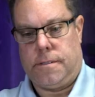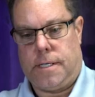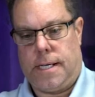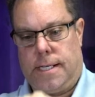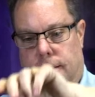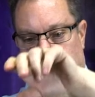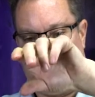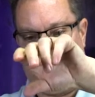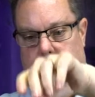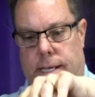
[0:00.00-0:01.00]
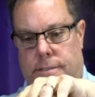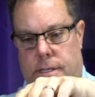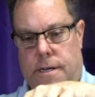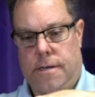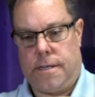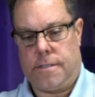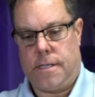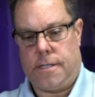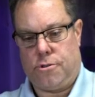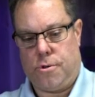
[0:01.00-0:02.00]
as it kind of just stays there and it's
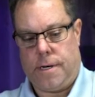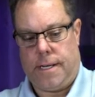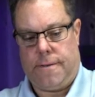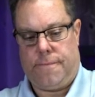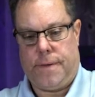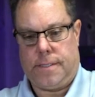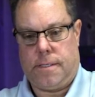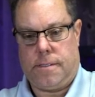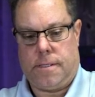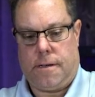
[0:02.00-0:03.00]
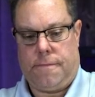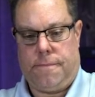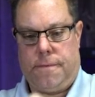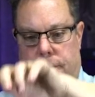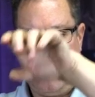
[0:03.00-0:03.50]
not trying to fix itself